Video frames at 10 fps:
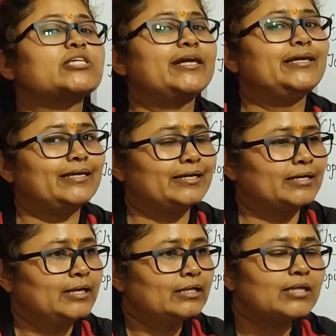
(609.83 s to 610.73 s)
that
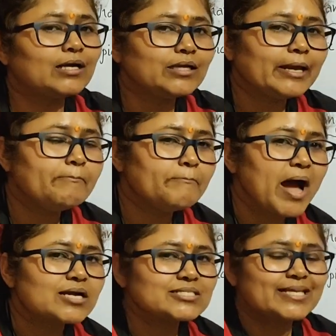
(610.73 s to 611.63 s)
impacts
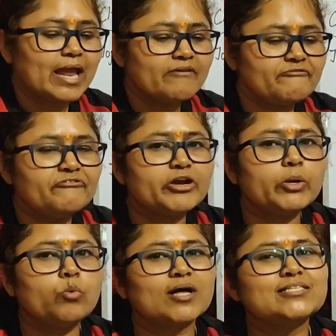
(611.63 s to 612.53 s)
everyone's
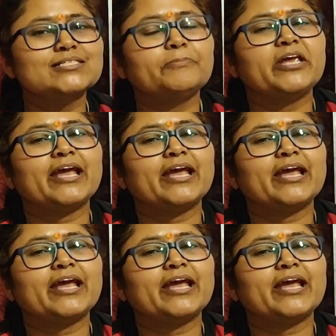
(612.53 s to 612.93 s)
behavior